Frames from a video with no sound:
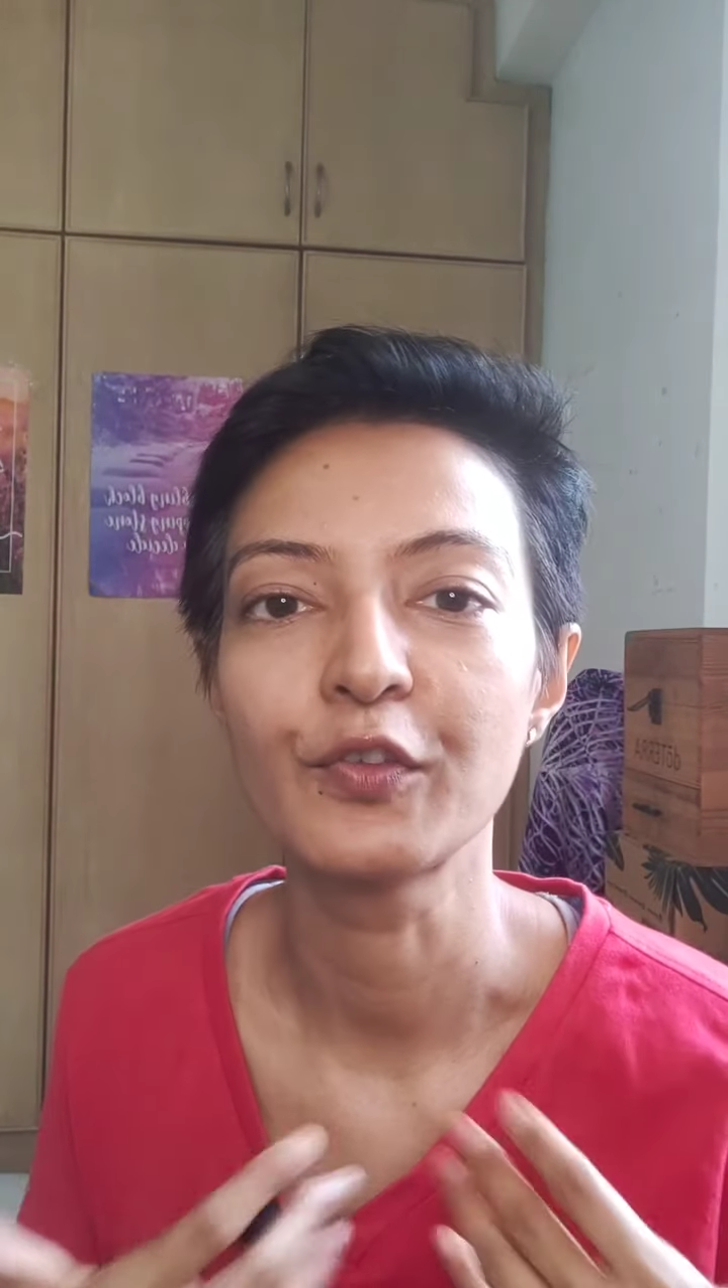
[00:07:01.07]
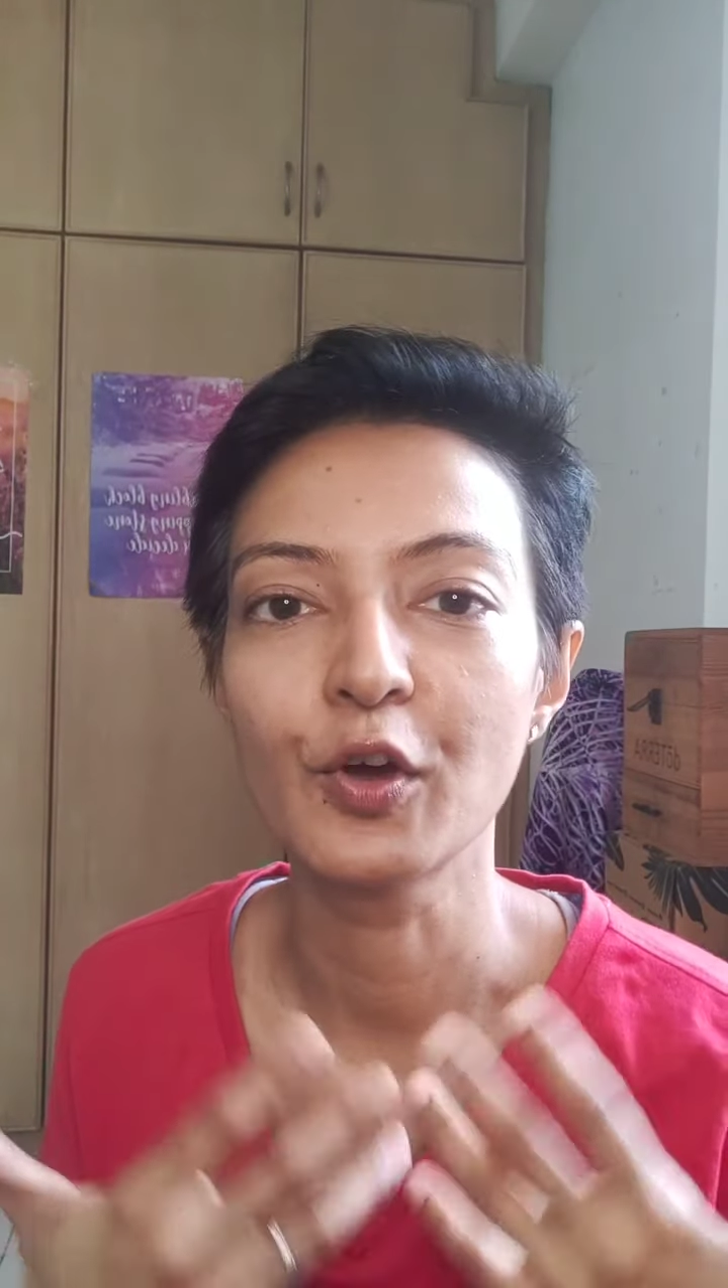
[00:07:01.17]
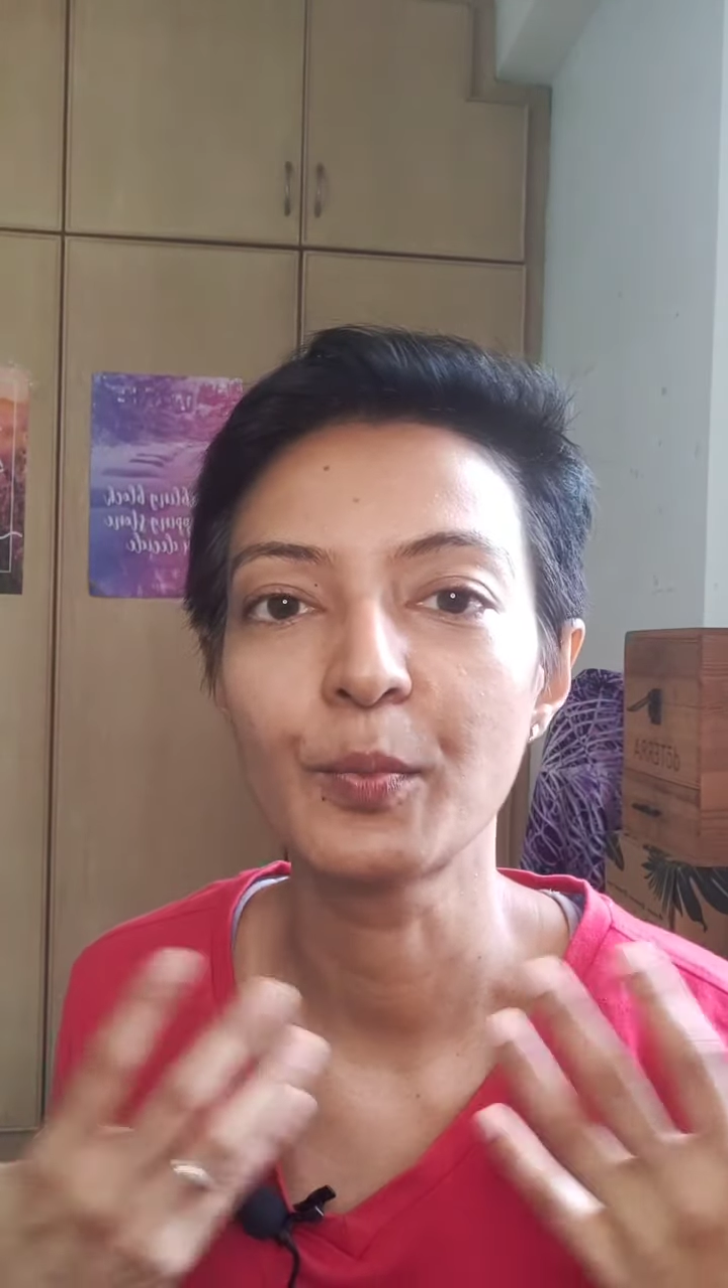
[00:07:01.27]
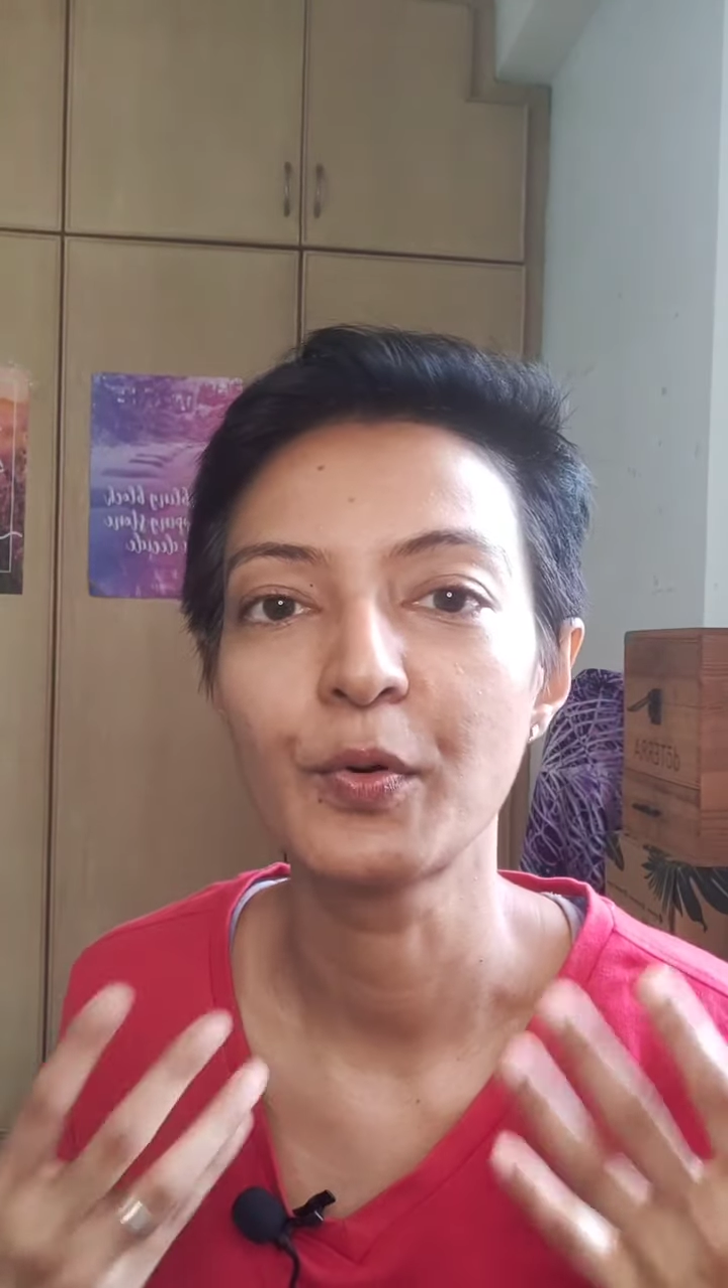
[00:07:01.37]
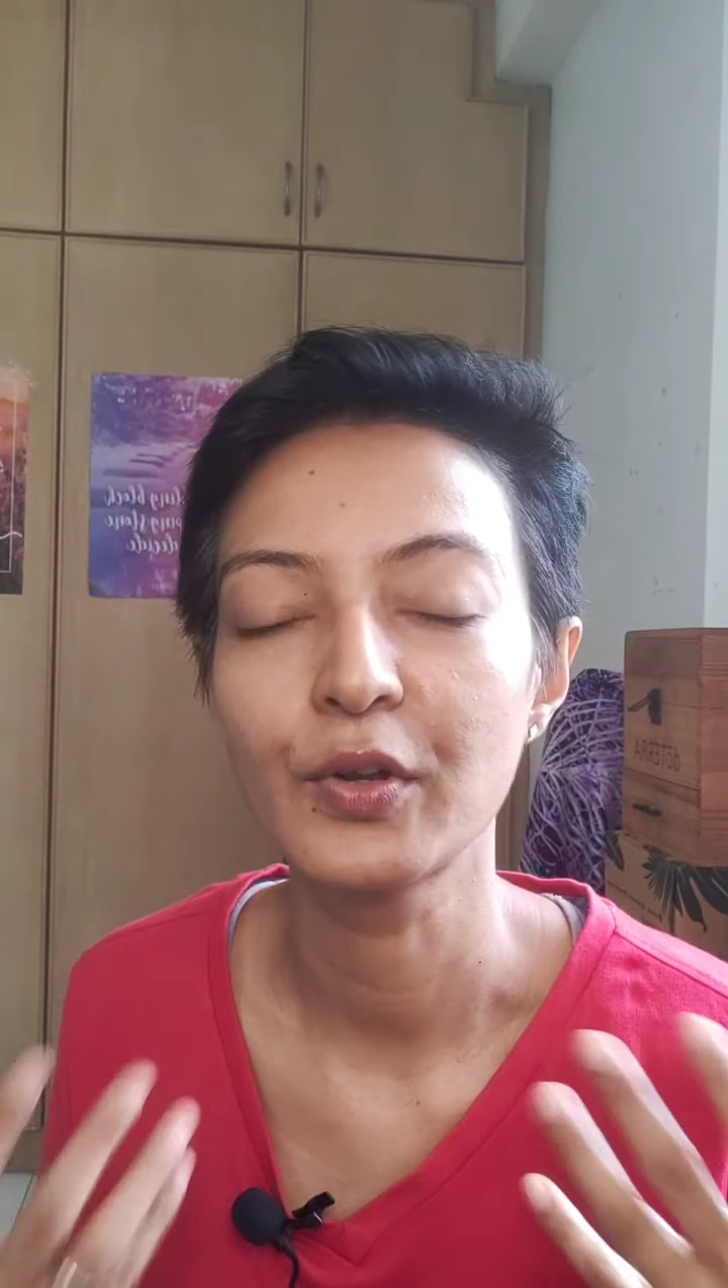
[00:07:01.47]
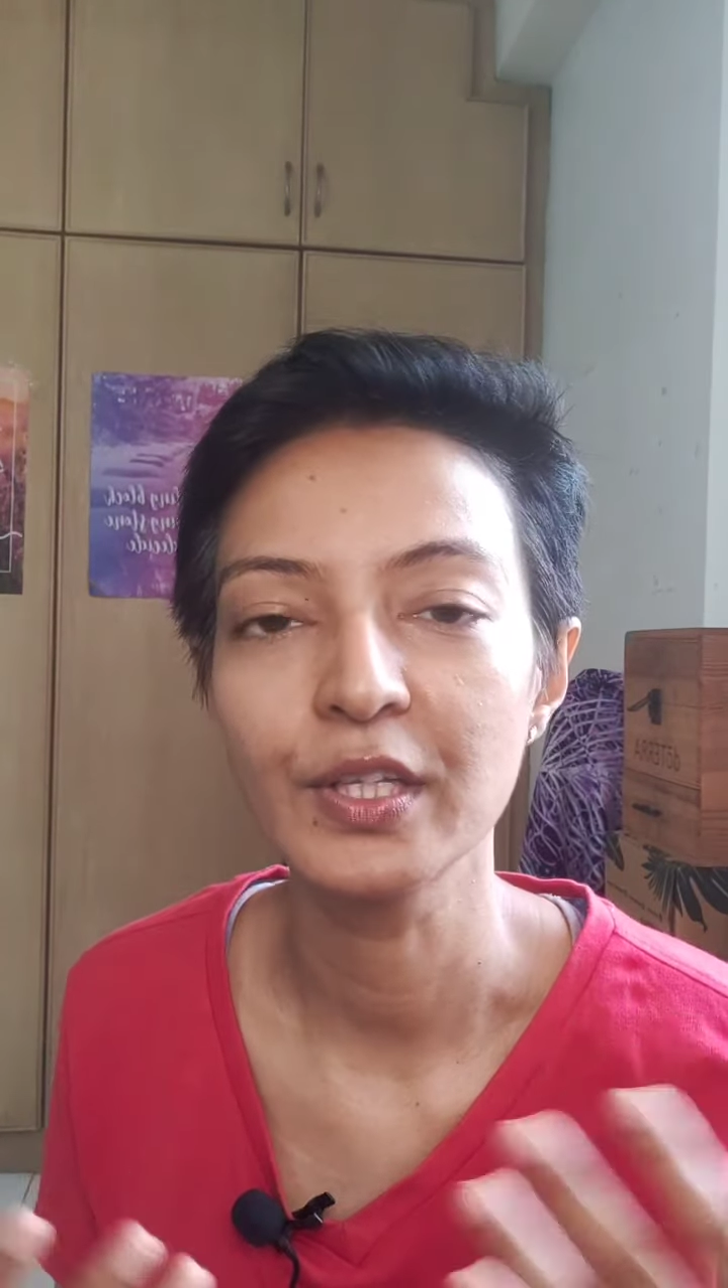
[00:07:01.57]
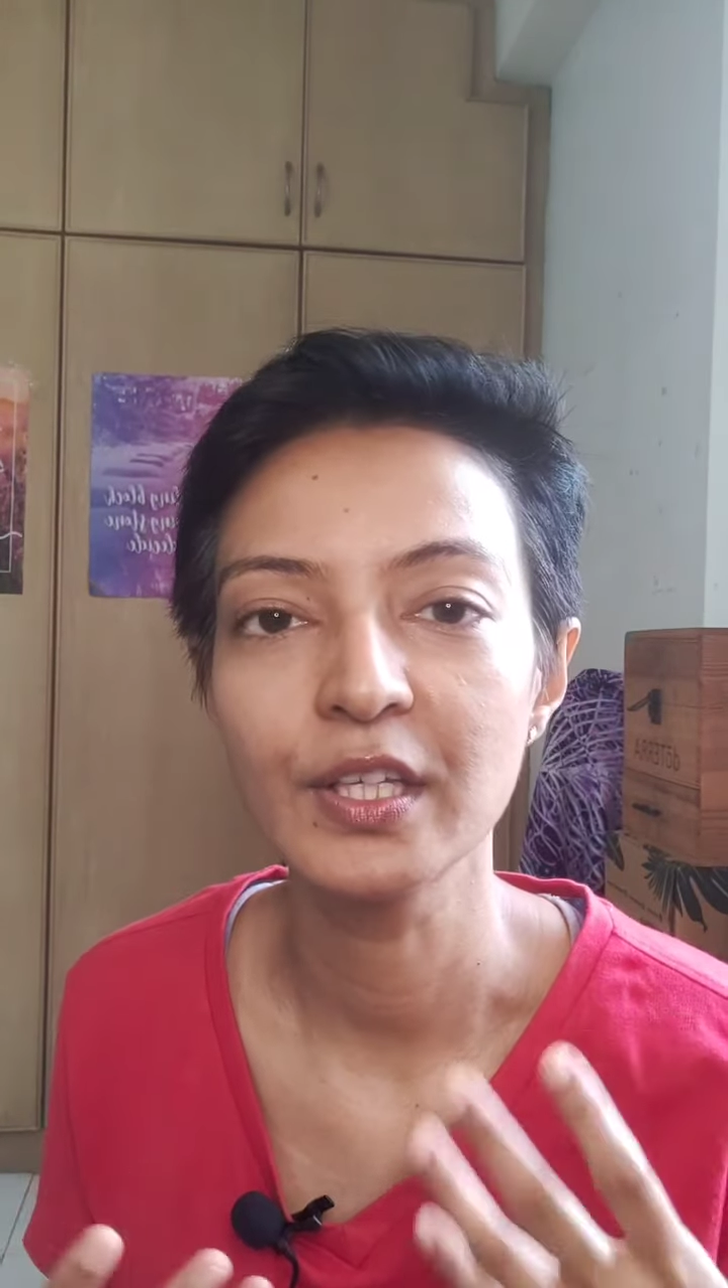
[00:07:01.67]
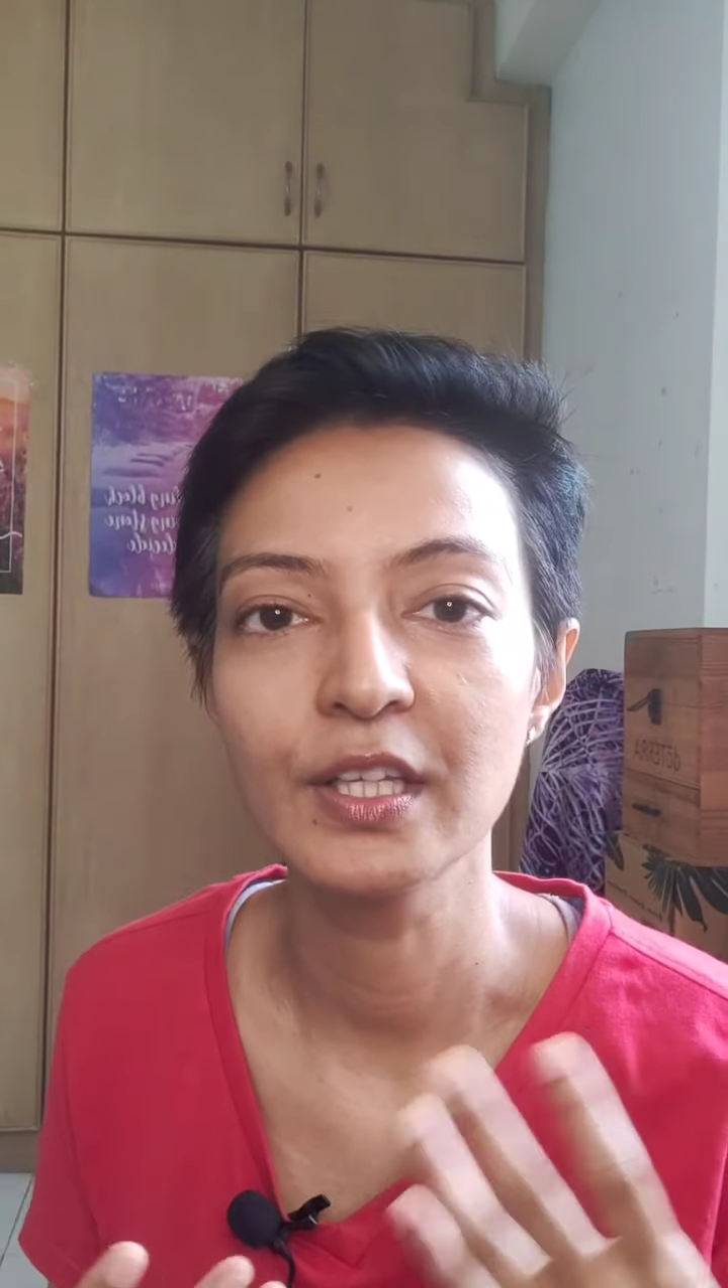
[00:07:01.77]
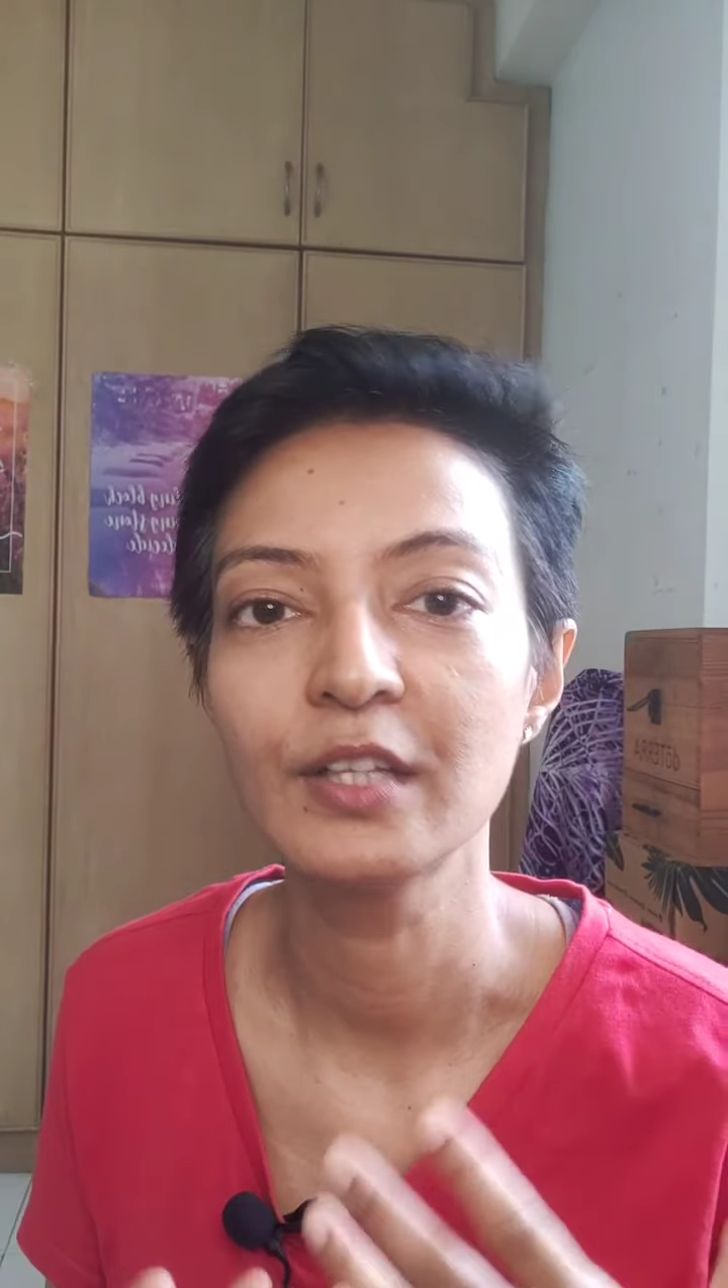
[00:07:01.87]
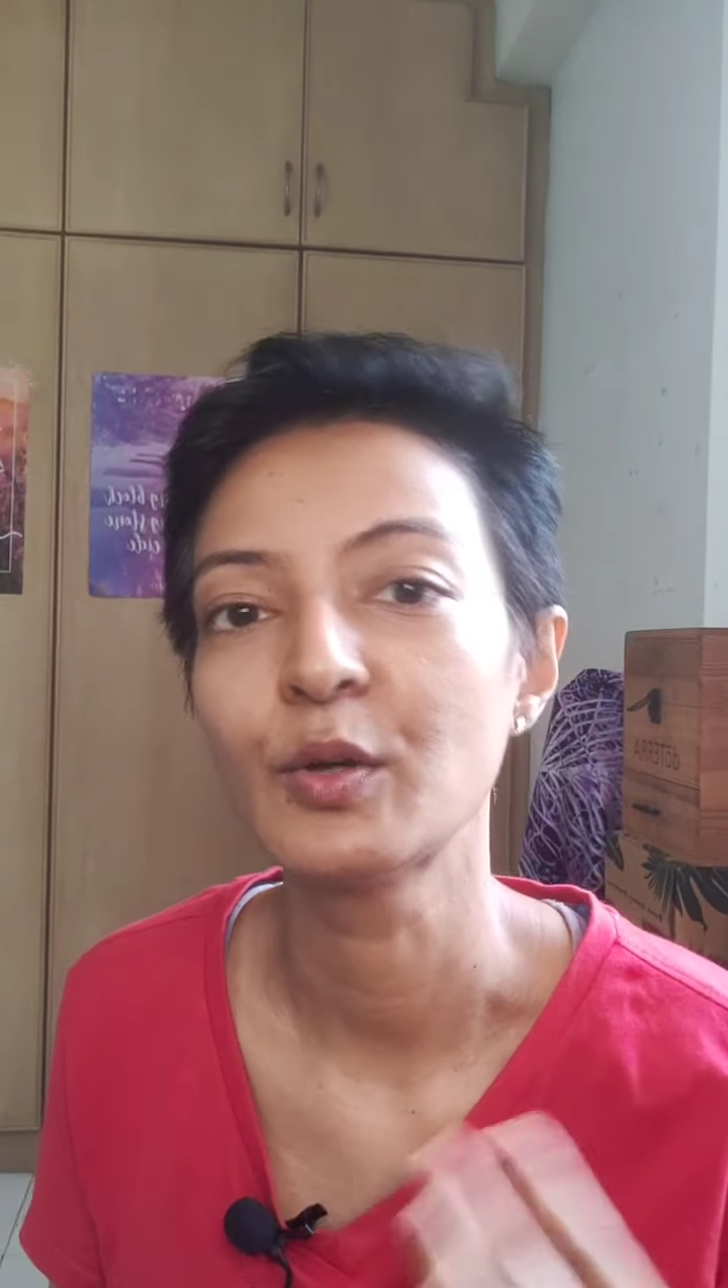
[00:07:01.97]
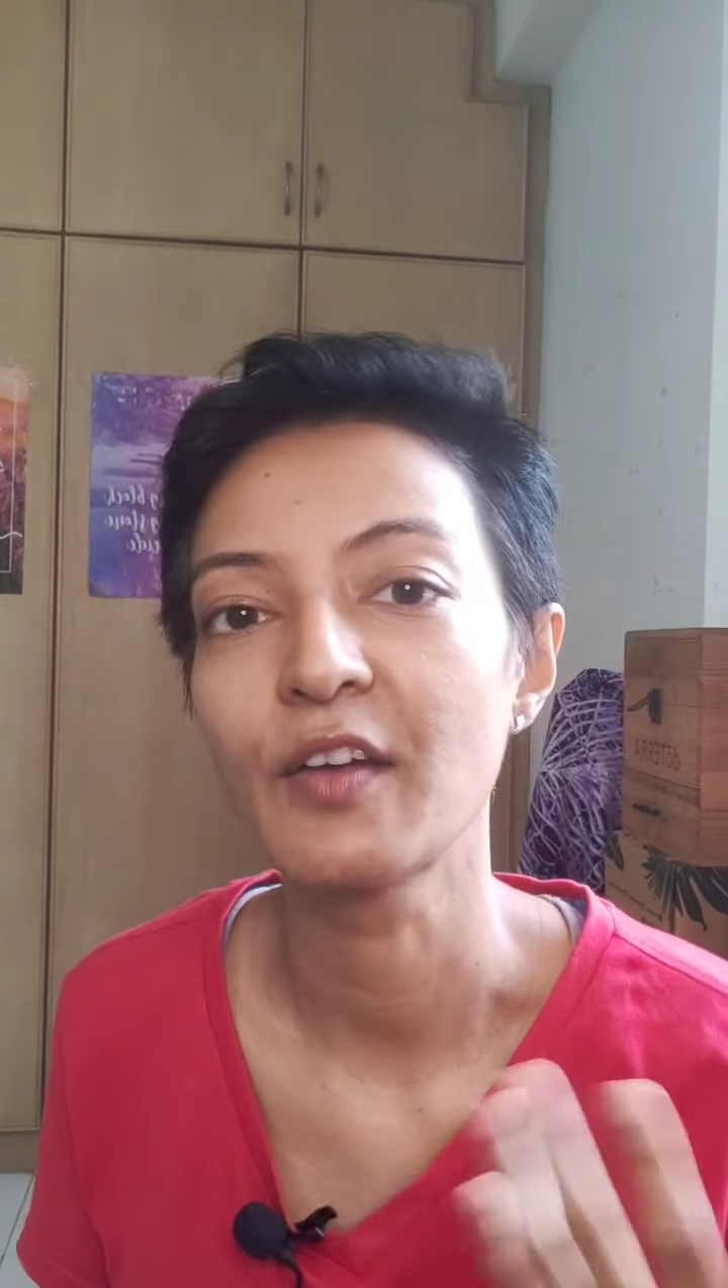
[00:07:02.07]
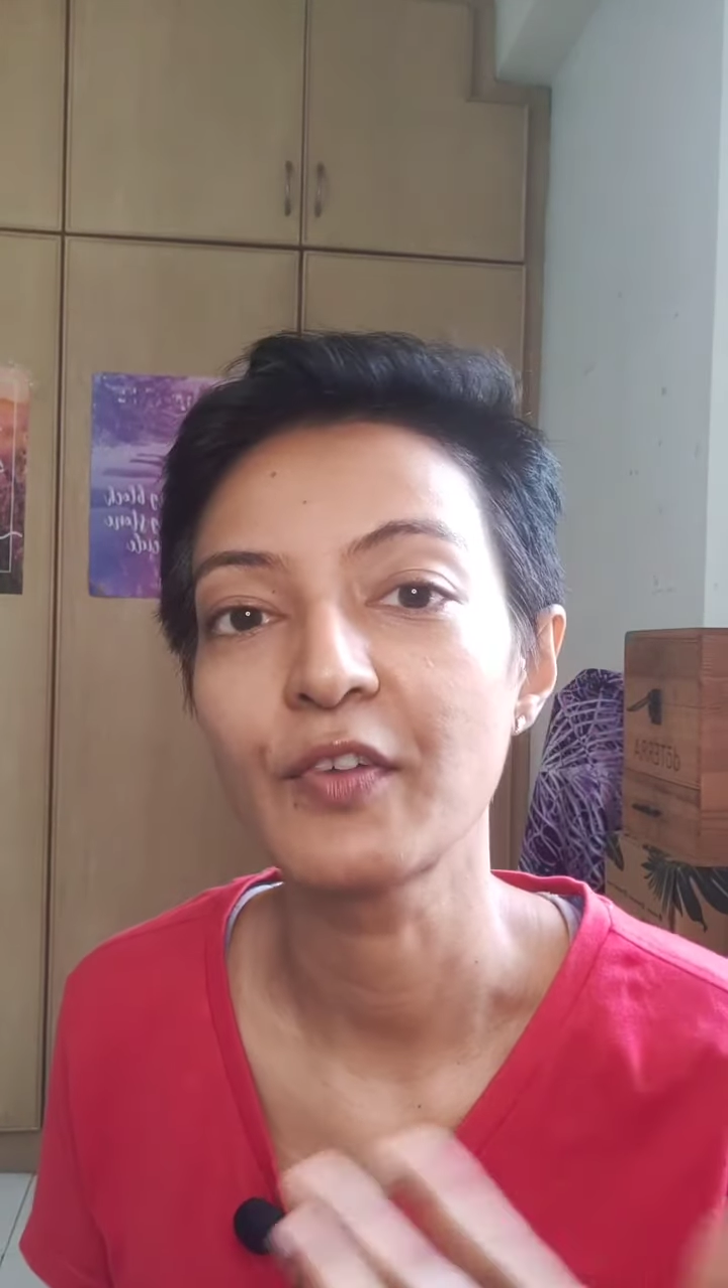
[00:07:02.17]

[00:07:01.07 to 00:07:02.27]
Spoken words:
your body you have